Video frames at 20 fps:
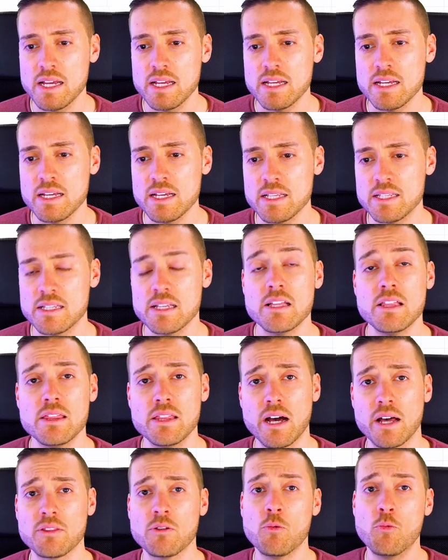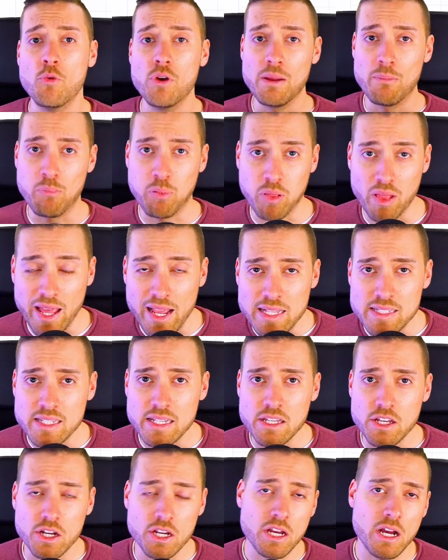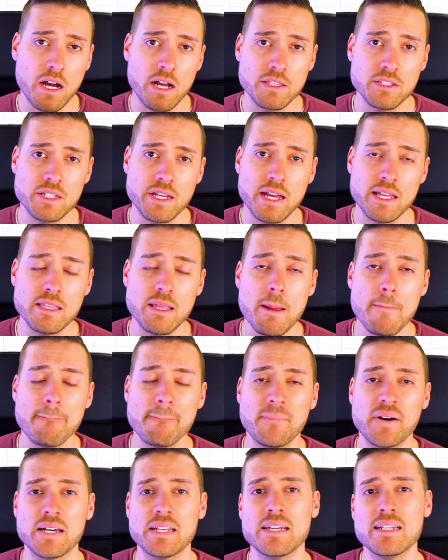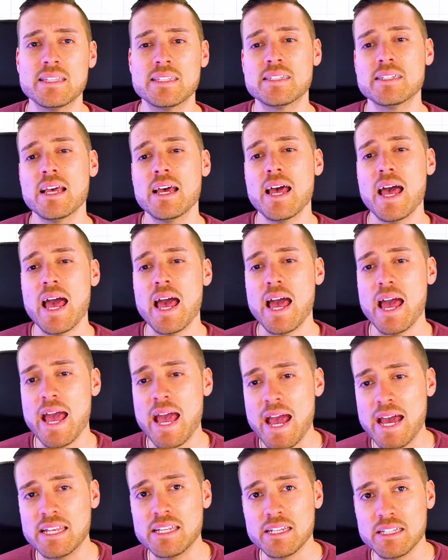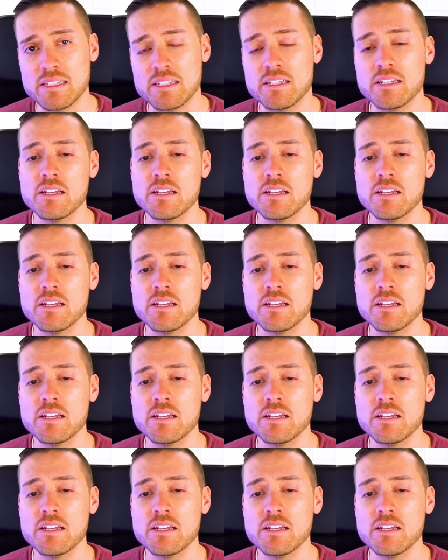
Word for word: is not replacing your content, but it's added